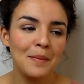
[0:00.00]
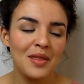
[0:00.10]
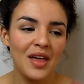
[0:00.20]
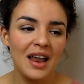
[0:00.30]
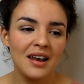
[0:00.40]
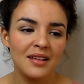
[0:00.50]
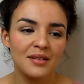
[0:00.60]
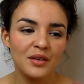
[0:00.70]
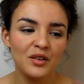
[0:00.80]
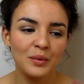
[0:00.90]
But then,
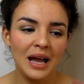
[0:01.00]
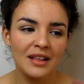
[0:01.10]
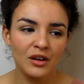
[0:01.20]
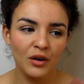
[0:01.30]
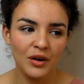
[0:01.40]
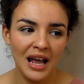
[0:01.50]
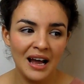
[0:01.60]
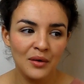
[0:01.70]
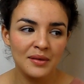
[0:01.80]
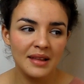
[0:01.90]
as soon as we had our own
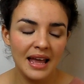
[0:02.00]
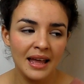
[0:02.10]
house,